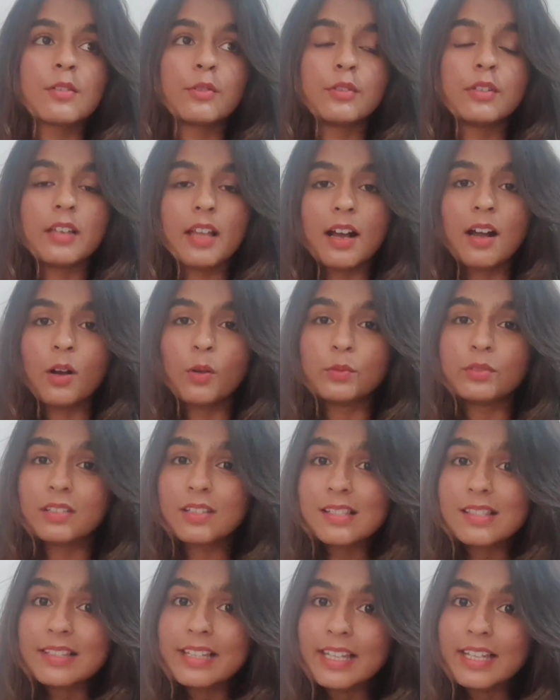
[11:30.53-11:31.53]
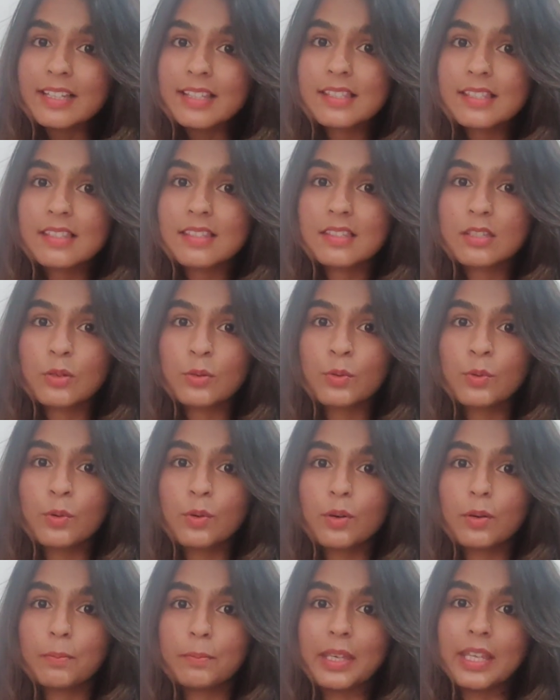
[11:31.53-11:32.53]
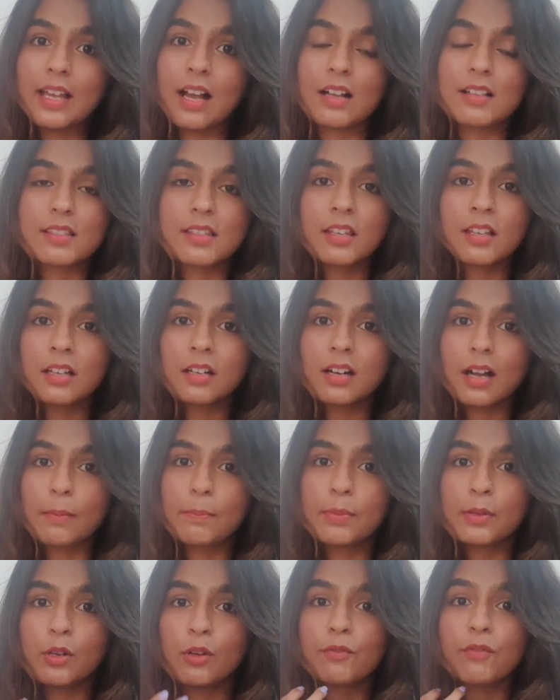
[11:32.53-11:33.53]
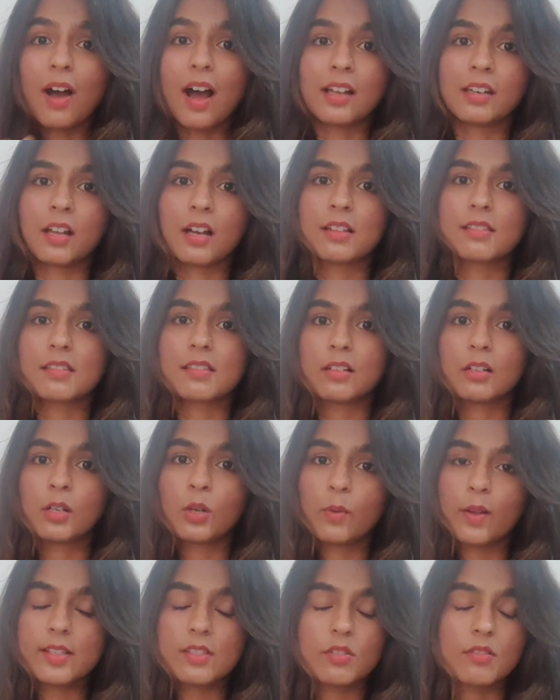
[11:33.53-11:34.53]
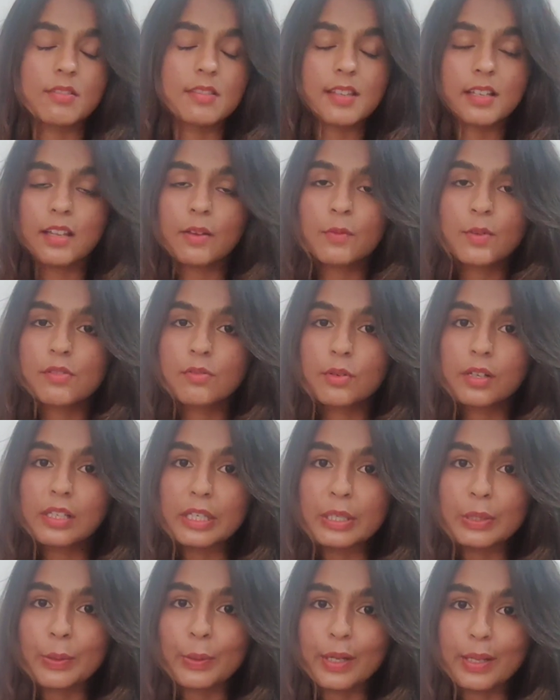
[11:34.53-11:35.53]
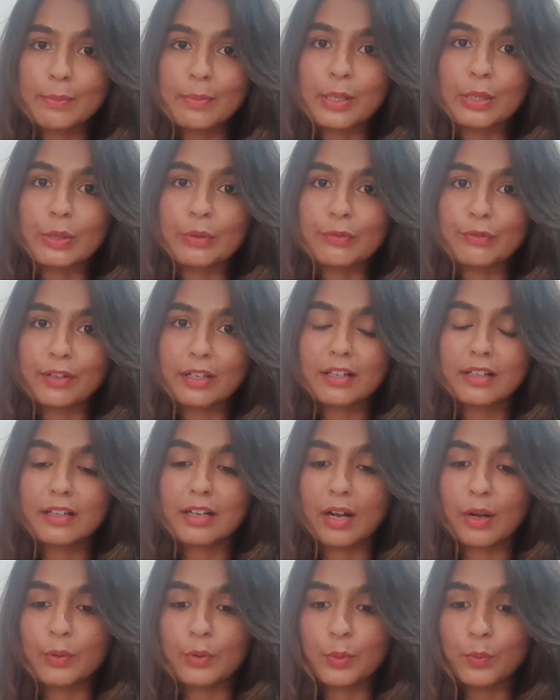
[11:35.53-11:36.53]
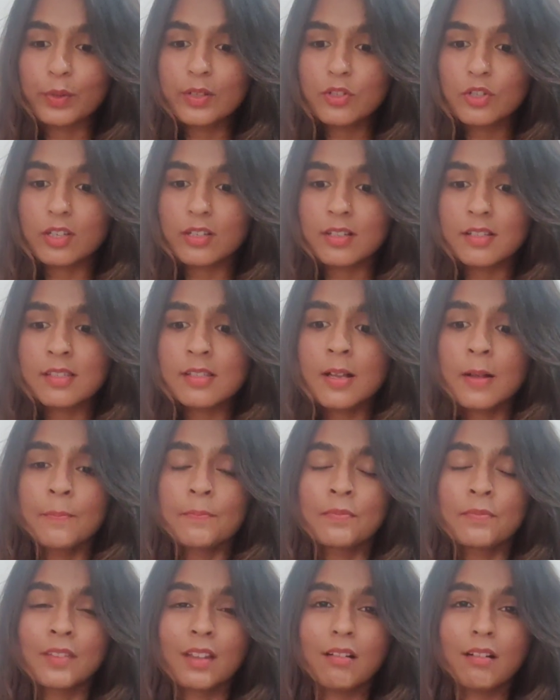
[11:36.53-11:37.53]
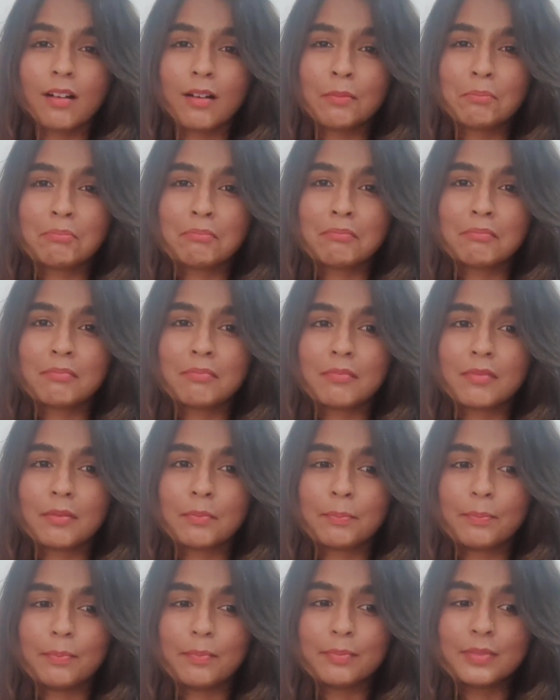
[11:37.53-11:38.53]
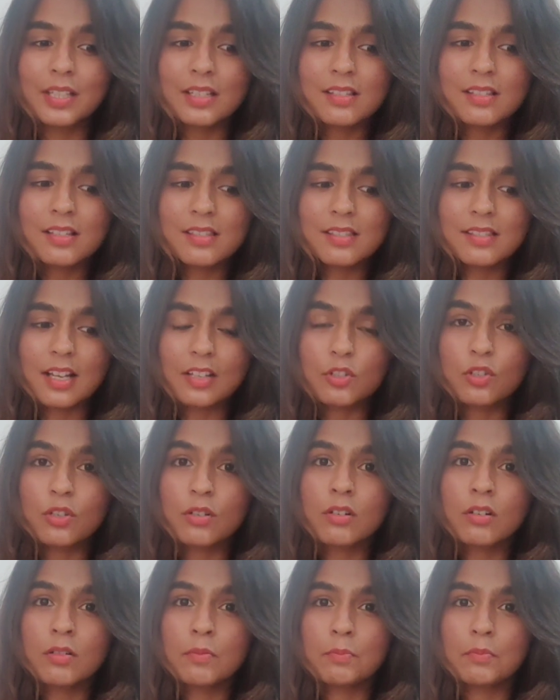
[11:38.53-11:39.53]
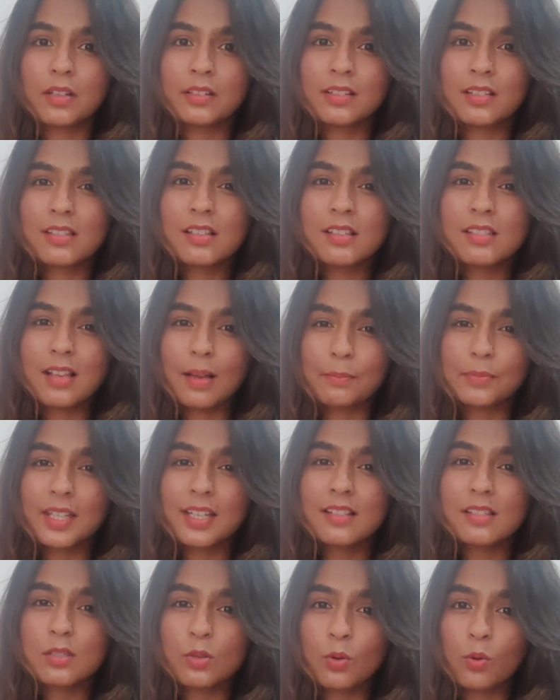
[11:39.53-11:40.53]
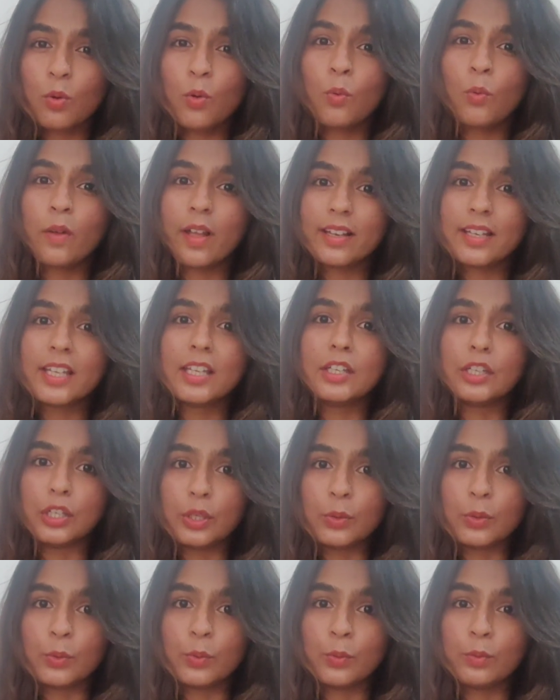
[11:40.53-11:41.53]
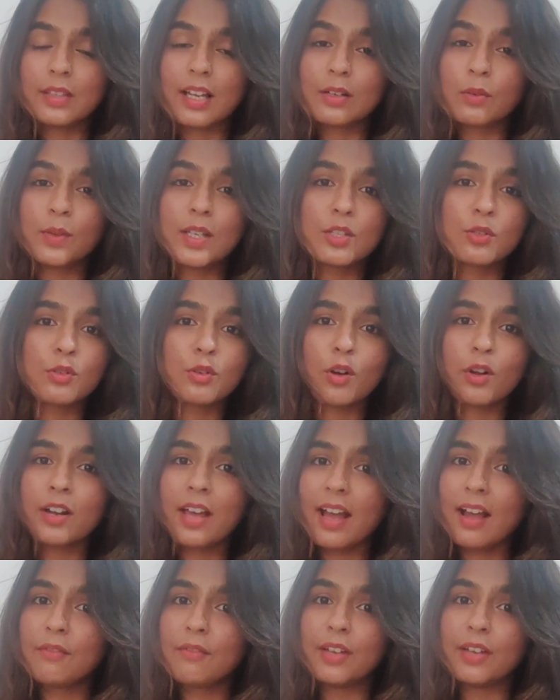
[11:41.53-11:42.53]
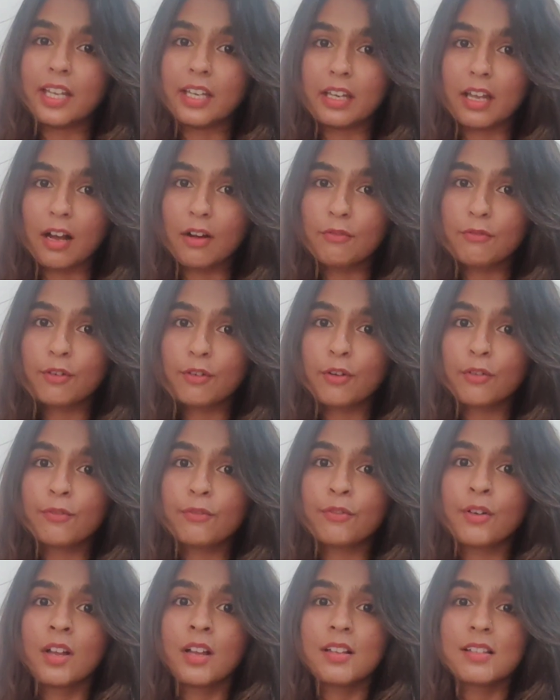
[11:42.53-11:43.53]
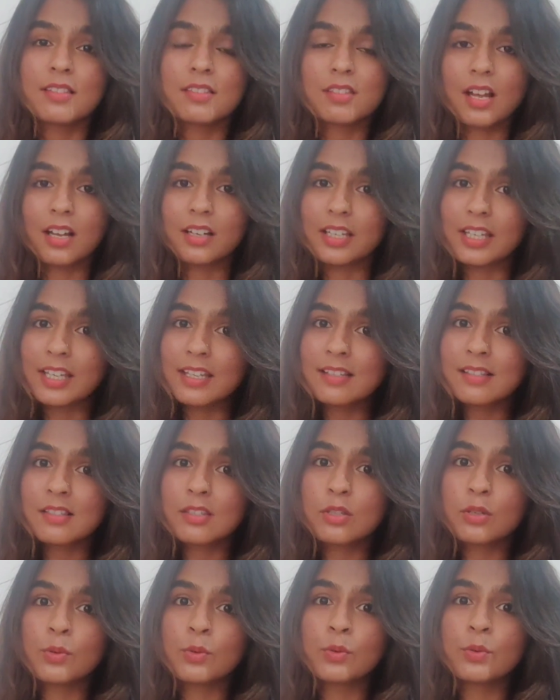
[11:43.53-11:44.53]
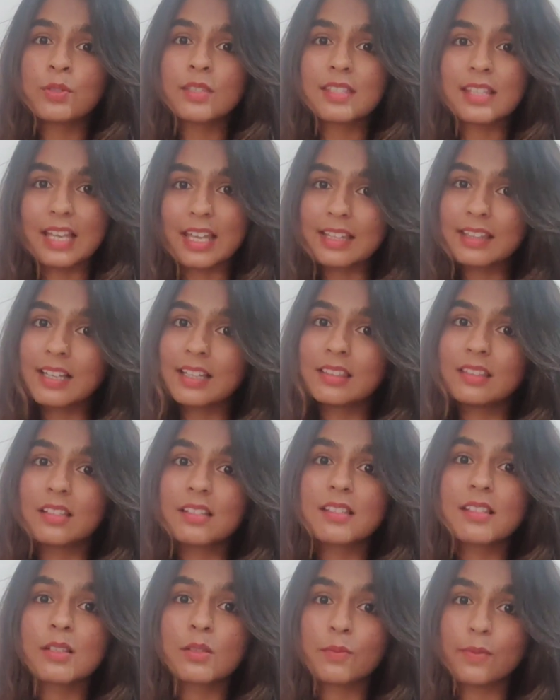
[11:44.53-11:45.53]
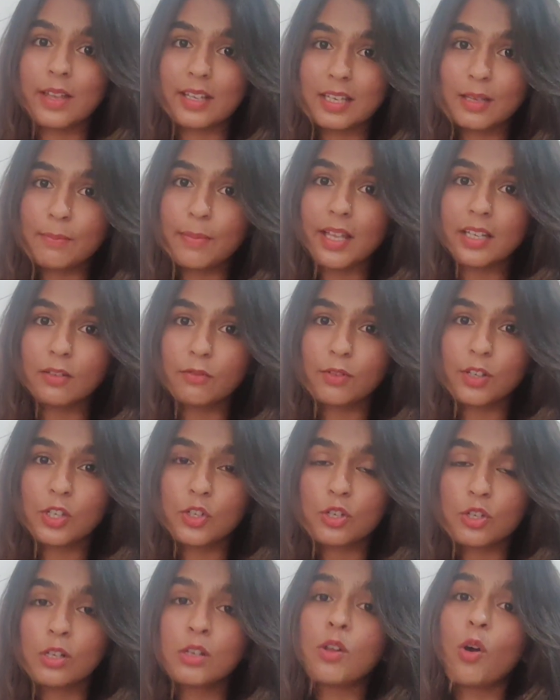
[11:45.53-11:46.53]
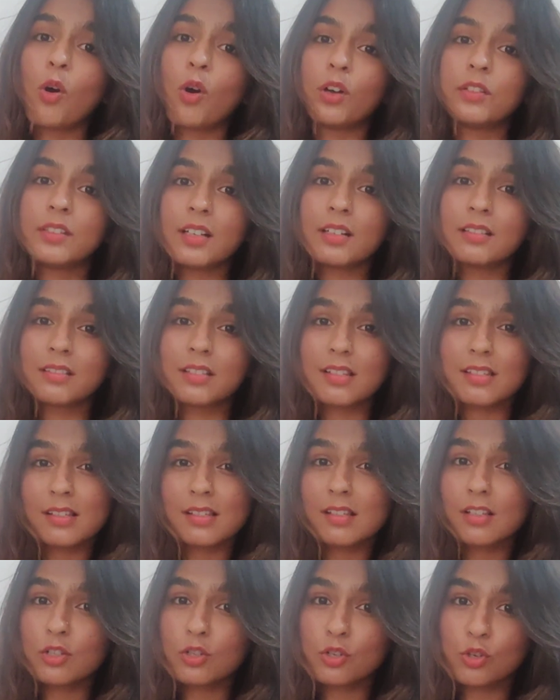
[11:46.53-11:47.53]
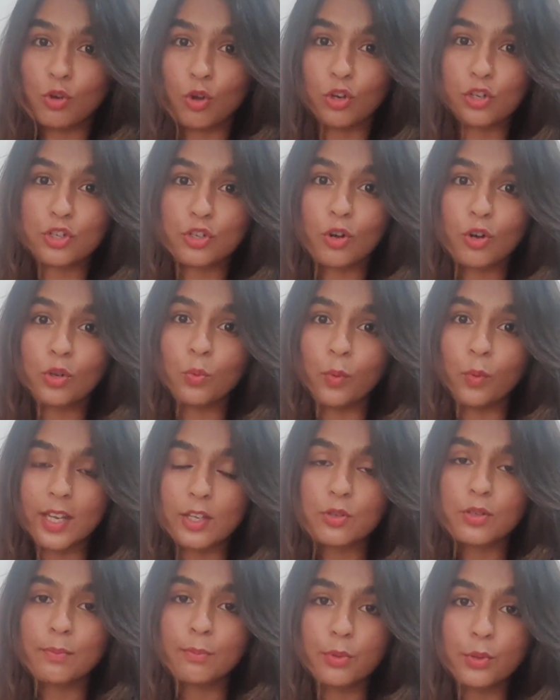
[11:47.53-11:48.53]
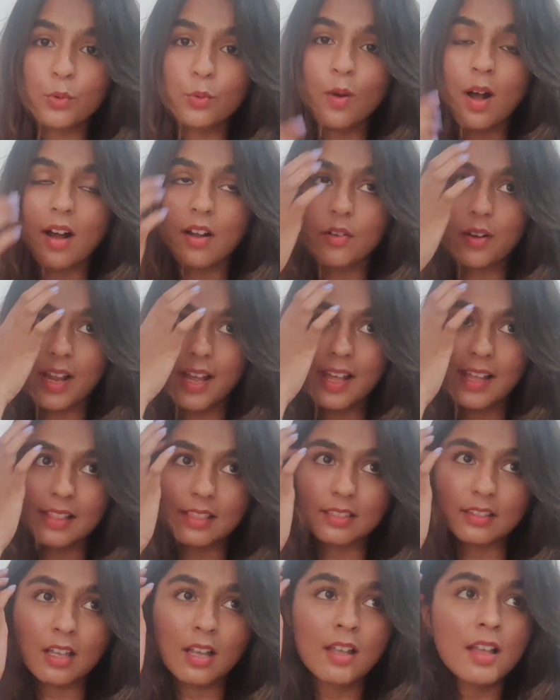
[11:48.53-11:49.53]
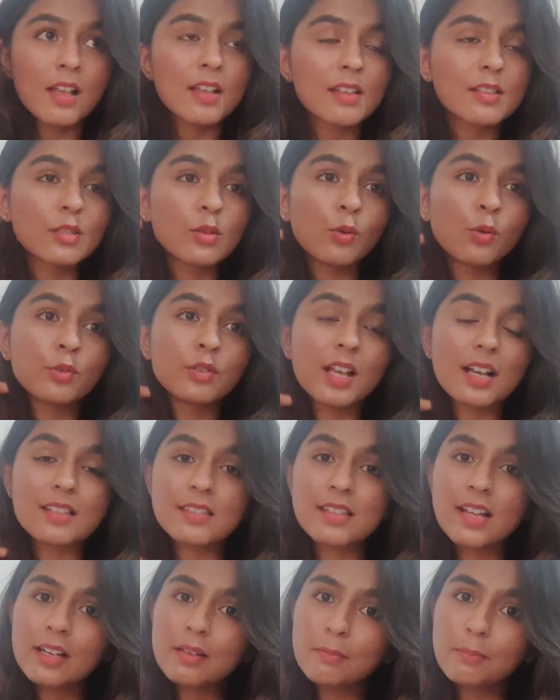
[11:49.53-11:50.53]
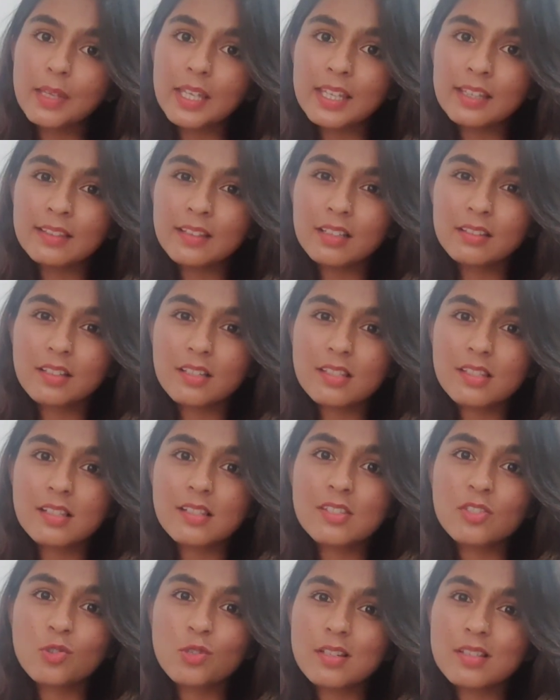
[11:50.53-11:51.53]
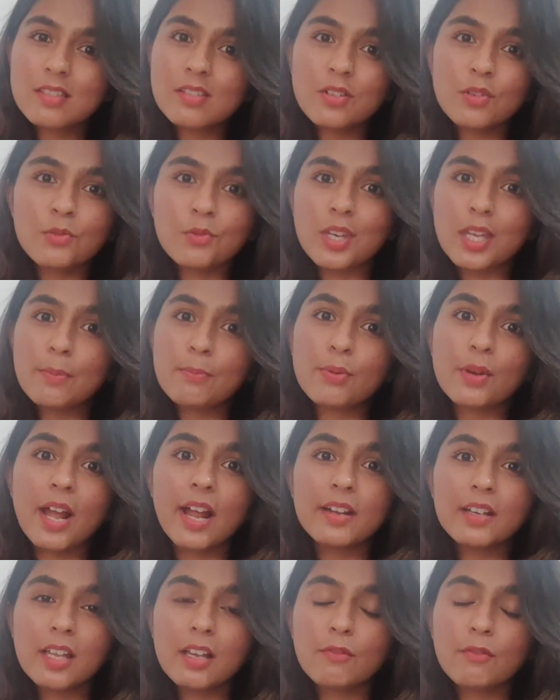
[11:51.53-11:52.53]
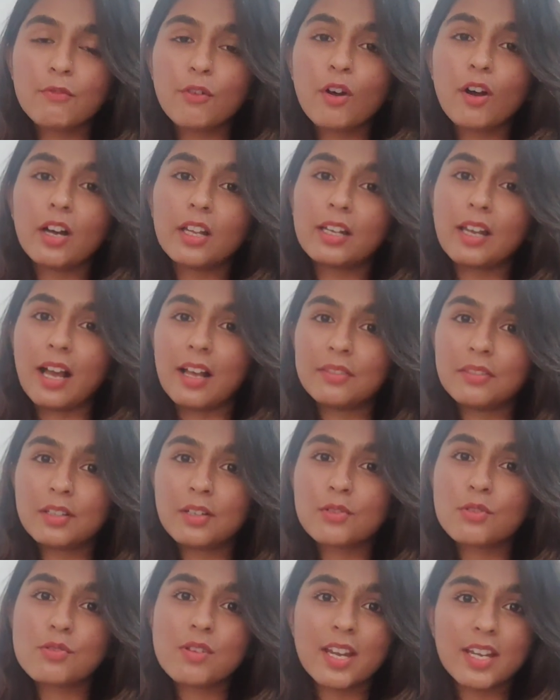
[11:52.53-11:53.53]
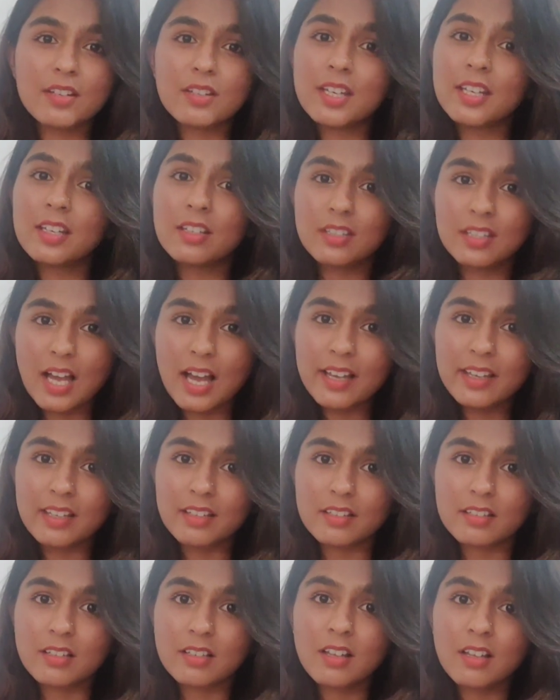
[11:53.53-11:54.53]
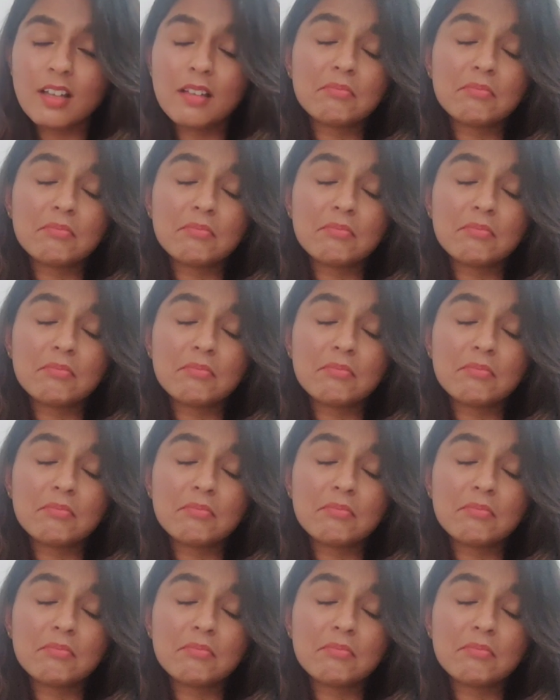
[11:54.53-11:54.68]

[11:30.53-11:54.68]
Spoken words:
So now this leads to me asking a couple of unanswered questions that I was really not able to figure out, which is, this is something so very new that we do not have enough of studies to say that this is very beneficial or that this is a sure shot way to improve our health. So does that mean that this is just a rebranding for another trending diet?